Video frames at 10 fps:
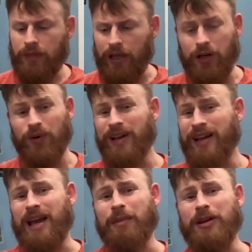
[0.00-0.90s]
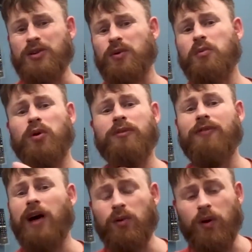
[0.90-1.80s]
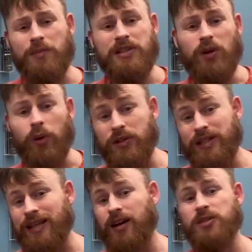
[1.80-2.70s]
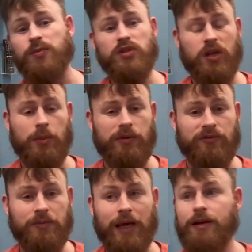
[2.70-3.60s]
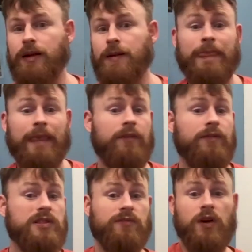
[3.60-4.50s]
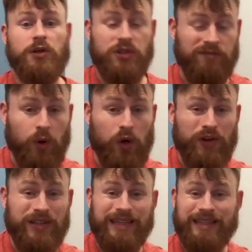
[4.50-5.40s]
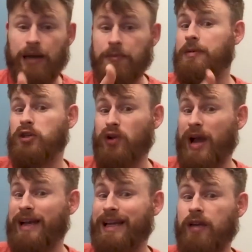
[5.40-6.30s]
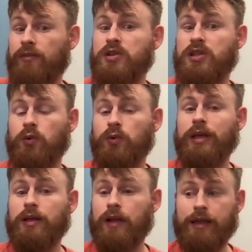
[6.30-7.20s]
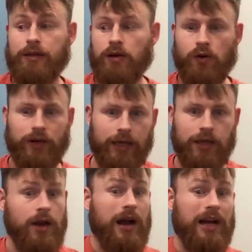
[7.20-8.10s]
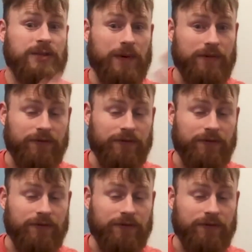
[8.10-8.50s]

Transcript: You know, am I doing more follow-ups and noticing that customers are coming from that? If it's a function of marketing, I'm going to be tracking every single week, like, okay, I spent